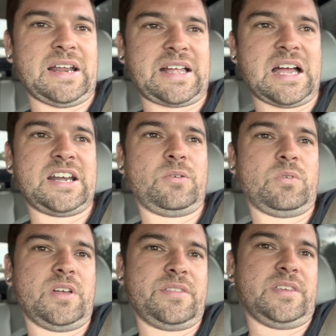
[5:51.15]
I kind of
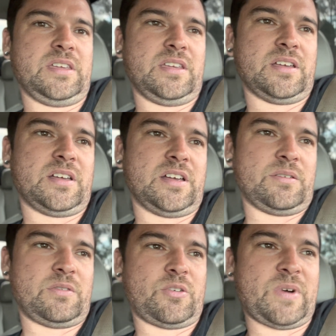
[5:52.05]
want the
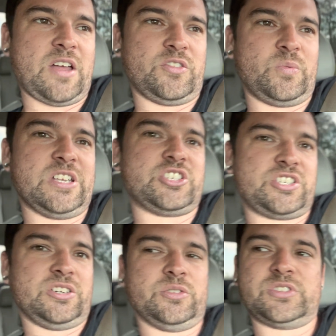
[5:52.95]
around the
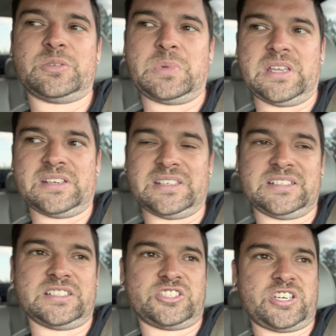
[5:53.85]
windshields to be in
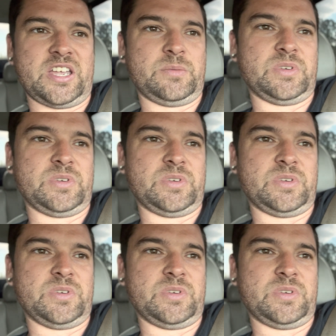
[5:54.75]
decent shape.